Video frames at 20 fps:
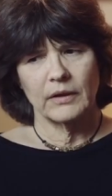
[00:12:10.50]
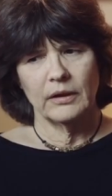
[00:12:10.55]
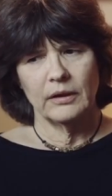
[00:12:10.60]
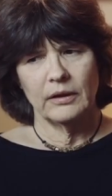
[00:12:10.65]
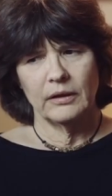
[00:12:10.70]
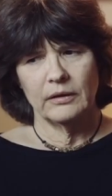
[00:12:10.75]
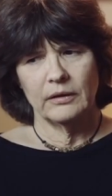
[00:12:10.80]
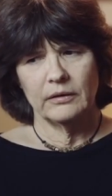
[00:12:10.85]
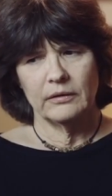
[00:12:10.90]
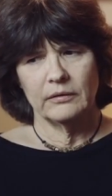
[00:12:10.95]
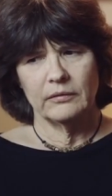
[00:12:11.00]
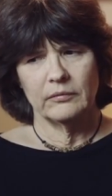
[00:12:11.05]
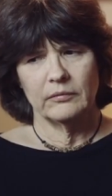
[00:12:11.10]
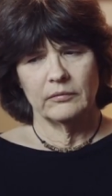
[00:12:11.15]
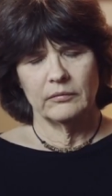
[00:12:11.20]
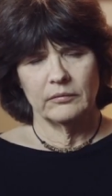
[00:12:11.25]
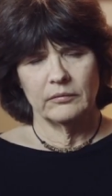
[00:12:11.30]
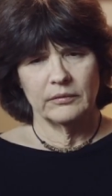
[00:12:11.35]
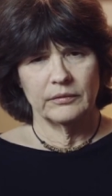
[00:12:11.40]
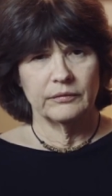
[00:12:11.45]
He
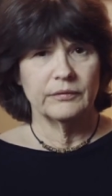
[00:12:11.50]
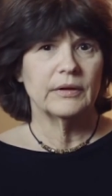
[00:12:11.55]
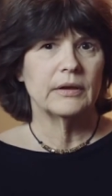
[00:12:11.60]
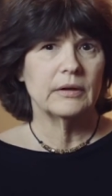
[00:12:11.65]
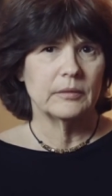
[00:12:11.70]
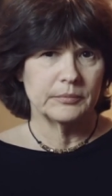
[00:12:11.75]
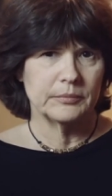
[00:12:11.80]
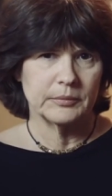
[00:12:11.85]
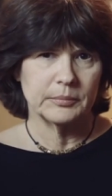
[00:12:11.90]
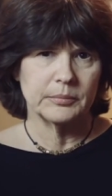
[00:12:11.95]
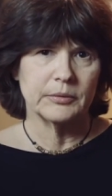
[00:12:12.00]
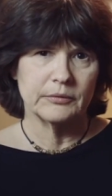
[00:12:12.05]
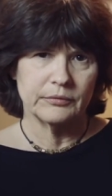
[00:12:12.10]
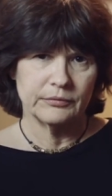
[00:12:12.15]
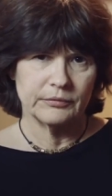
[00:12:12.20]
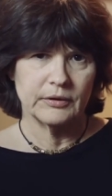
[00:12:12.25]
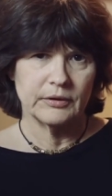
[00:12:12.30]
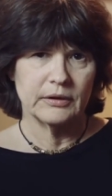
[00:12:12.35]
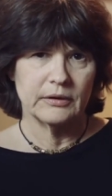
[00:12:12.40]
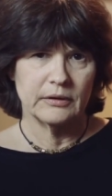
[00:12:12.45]
developed a
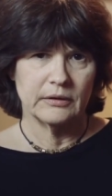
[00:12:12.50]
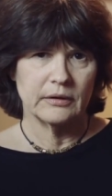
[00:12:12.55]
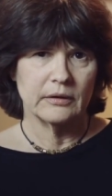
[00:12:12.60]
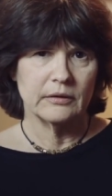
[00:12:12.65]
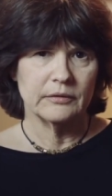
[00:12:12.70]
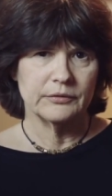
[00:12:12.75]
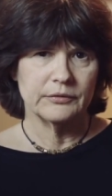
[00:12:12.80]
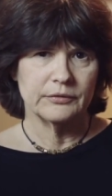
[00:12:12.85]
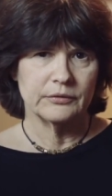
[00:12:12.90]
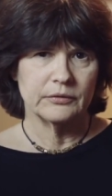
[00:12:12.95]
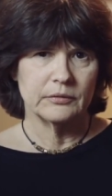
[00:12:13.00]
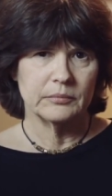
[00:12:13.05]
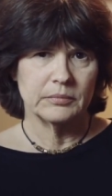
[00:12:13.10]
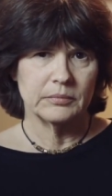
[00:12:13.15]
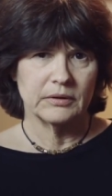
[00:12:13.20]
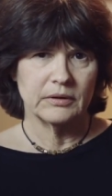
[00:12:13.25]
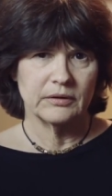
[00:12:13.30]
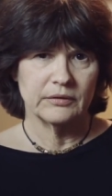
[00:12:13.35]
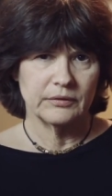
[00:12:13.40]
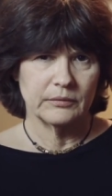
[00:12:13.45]
perforated ulcer
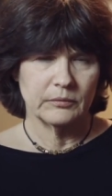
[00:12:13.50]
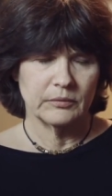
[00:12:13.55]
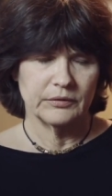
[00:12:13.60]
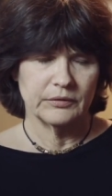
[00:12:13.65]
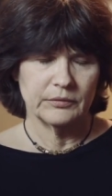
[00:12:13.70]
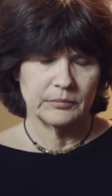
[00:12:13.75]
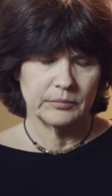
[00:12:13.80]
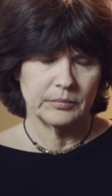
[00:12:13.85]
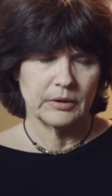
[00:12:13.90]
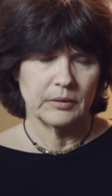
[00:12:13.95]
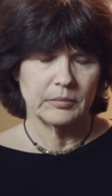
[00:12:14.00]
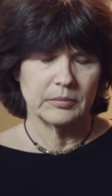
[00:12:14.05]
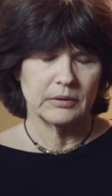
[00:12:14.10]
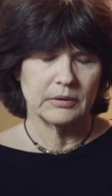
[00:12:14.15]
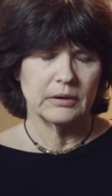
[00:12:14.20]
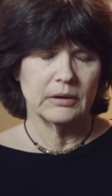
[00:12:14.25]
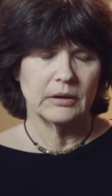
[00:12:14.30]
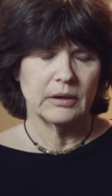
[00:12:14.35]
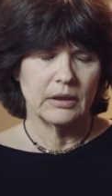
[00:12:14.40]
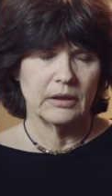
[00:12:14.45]
because he wasn't
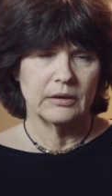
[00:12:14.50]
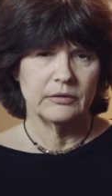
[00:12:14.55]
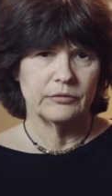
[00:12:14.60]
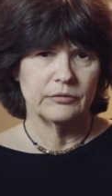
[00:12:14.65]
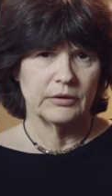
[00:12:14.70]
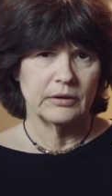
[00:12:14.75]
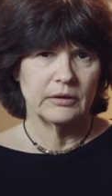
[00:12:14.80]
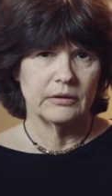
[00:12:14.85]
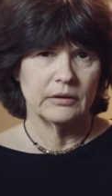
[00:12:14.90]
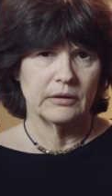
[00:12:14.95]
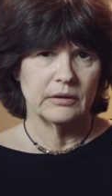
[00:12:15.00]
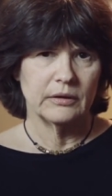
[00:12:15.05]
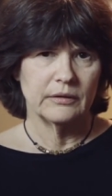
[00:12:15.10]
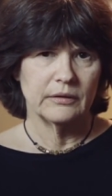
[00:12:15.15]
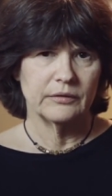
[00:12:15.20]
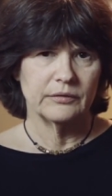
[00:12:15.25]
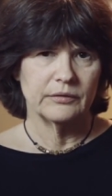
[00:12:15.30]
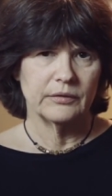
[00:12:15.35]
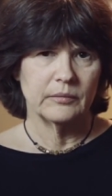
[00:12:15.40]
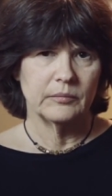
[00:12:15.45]
properly hydrated
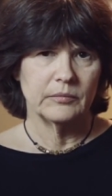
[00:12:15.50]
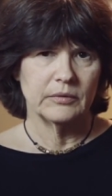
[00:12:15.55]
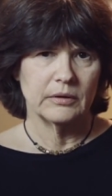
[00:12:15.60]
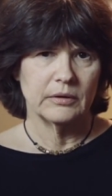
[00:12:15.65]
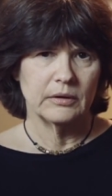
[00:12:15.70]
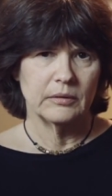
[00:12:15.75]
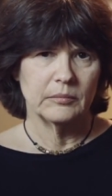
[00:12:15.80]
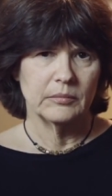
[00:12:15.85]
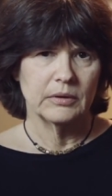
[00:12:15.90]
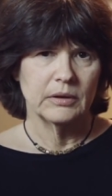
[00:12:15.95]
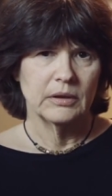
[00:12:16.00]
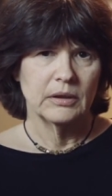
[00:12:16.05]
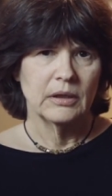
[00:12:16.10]
at the same time.